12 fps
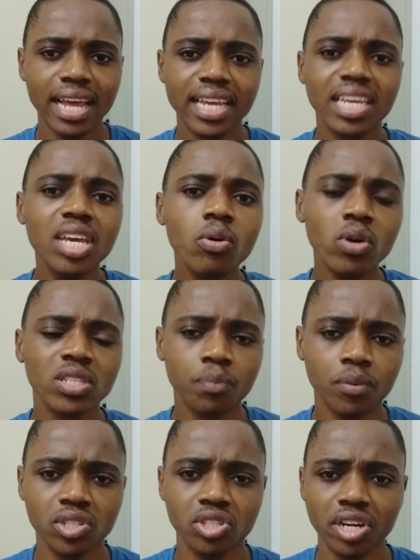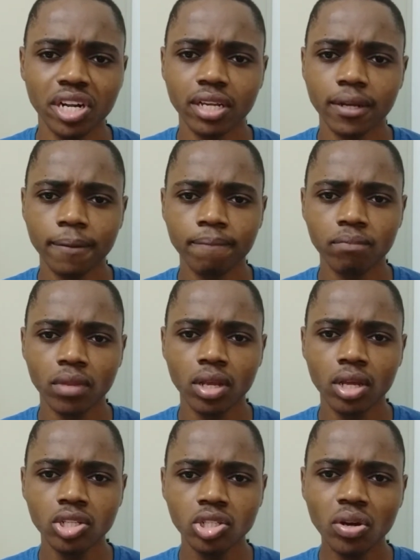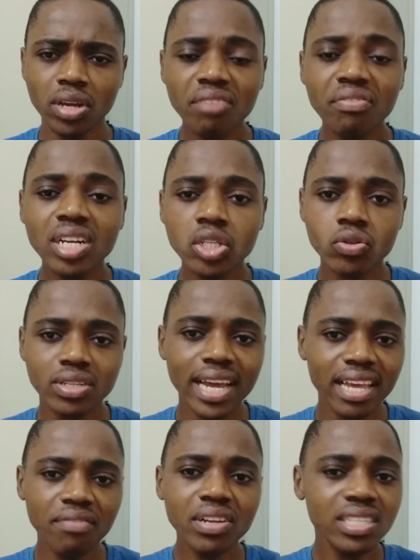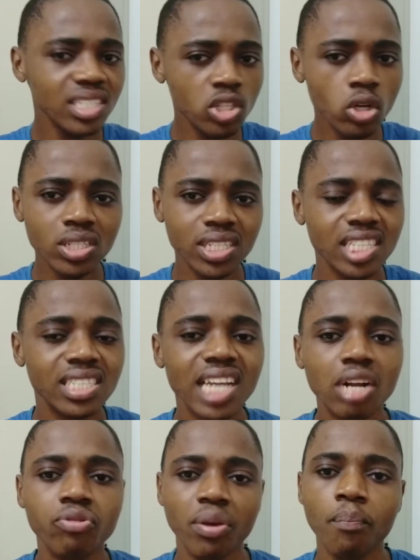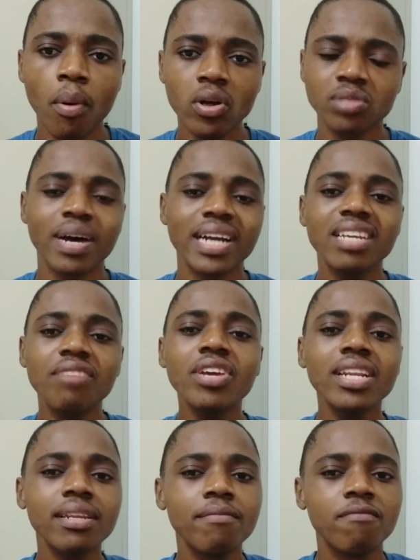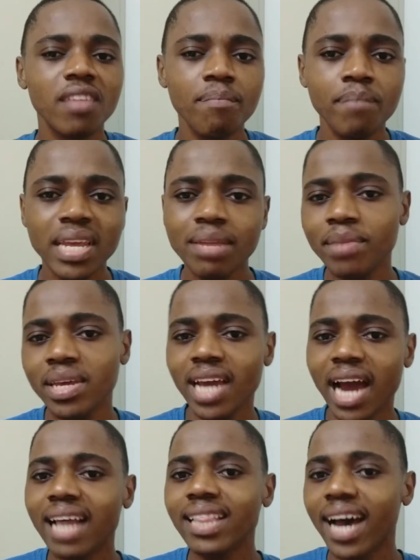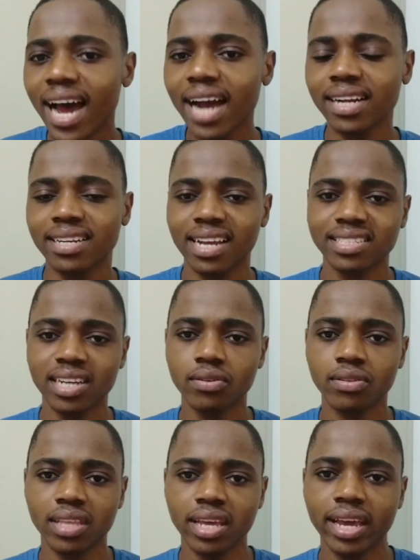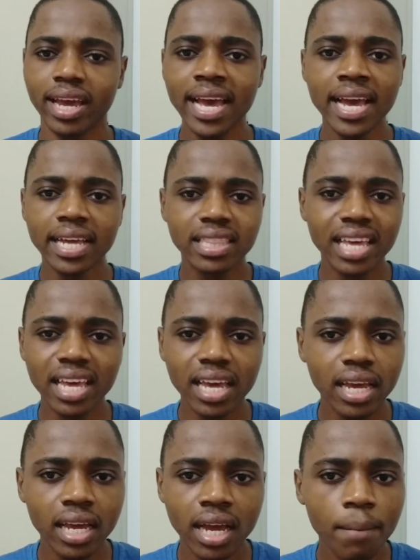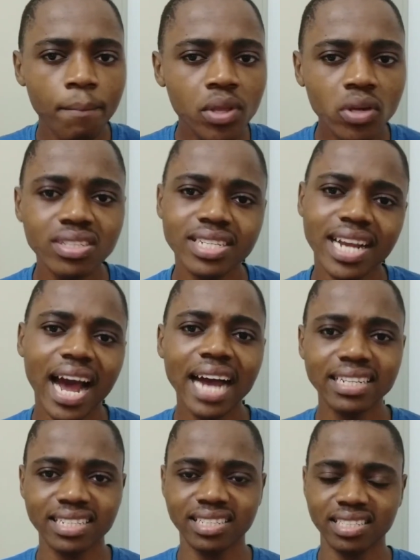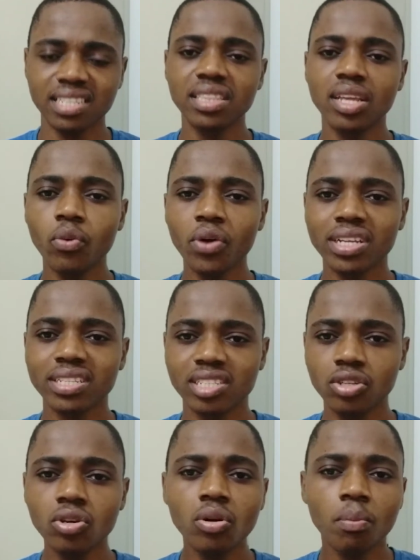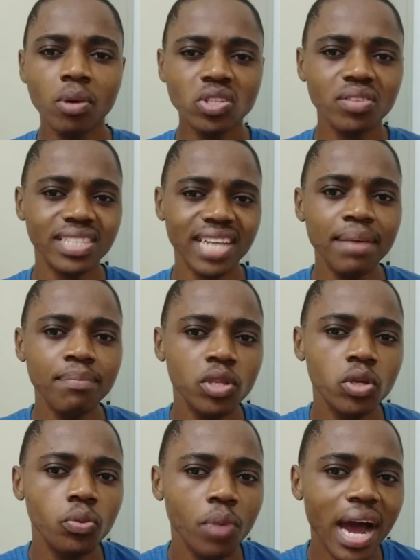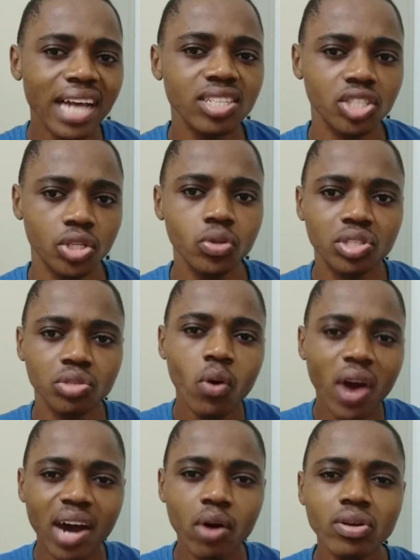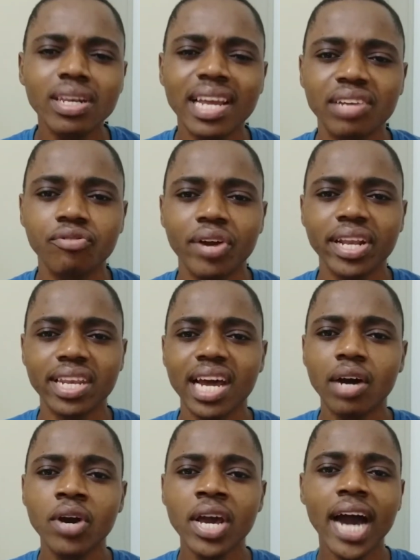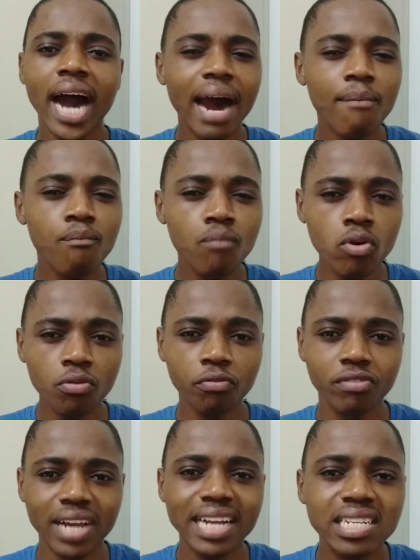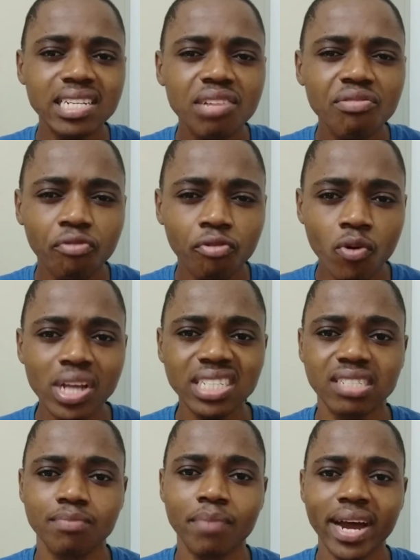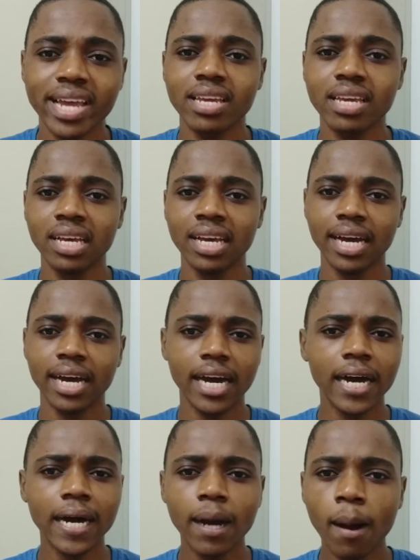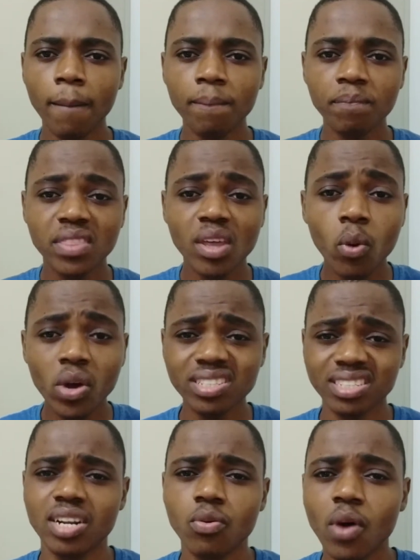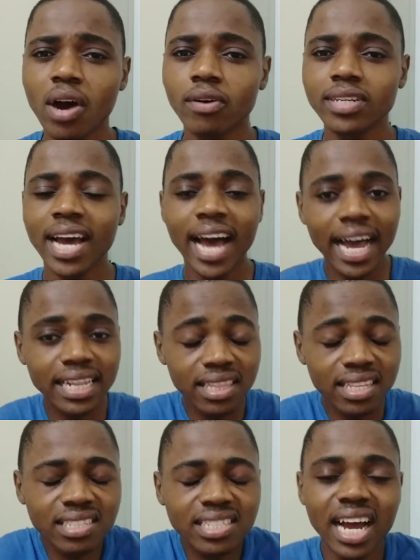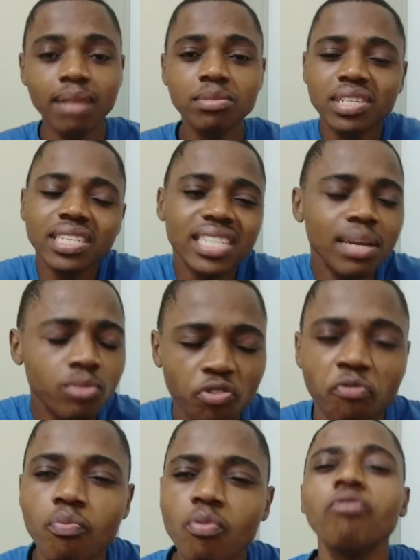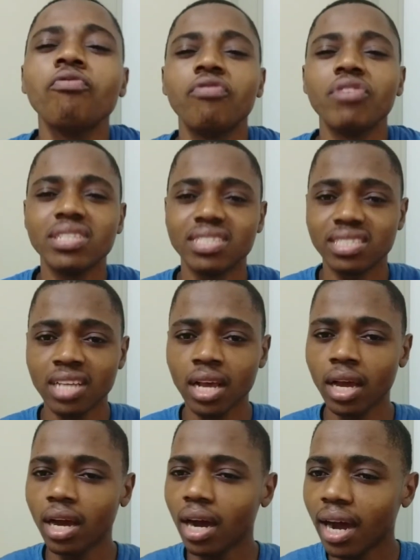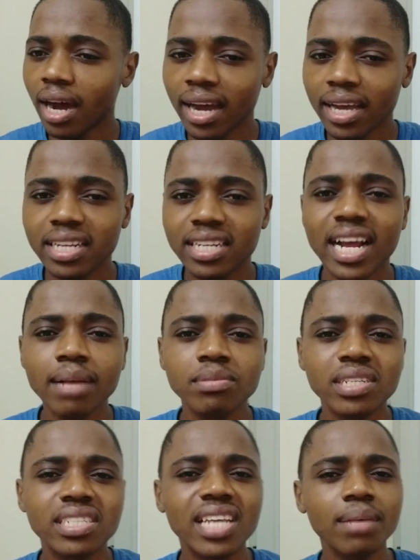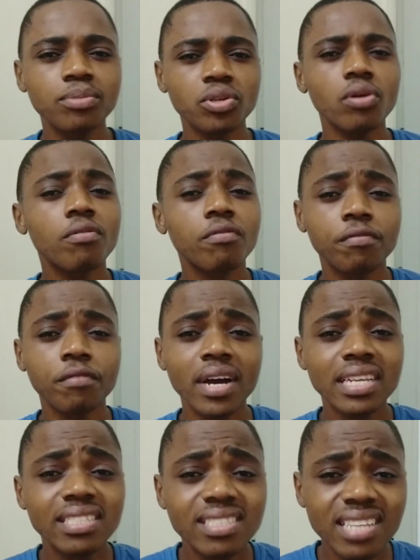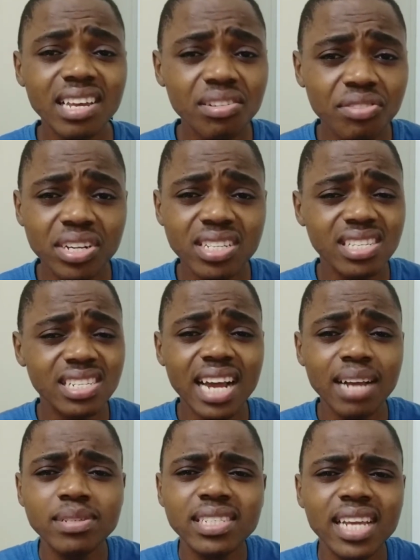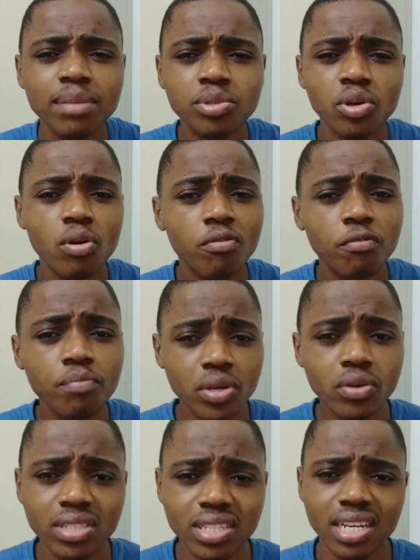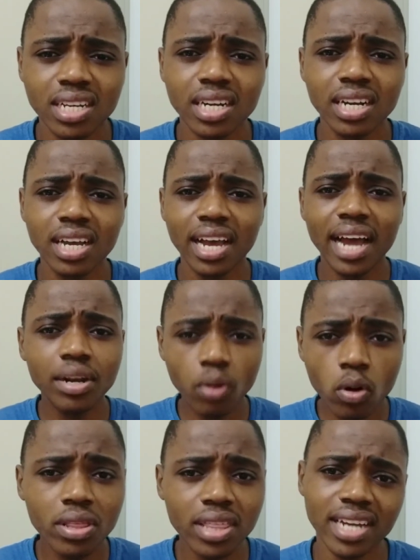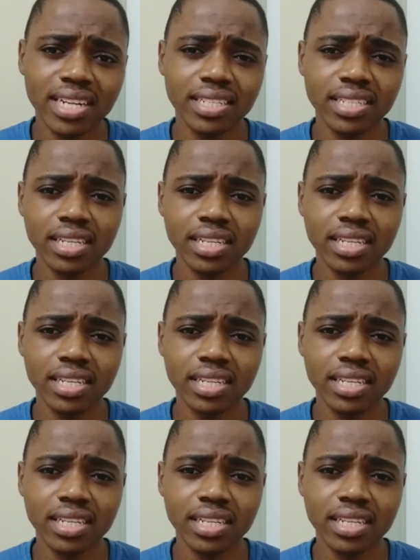he was portraying. So even today, even not just Chadwick Boseman, even the many other actors out there, the music artists in the West, most of the time you who are online right now are moved and influenced by the Western world. And this comes in terms of movies, it comes in terms of series, it comes in terms of music and all that.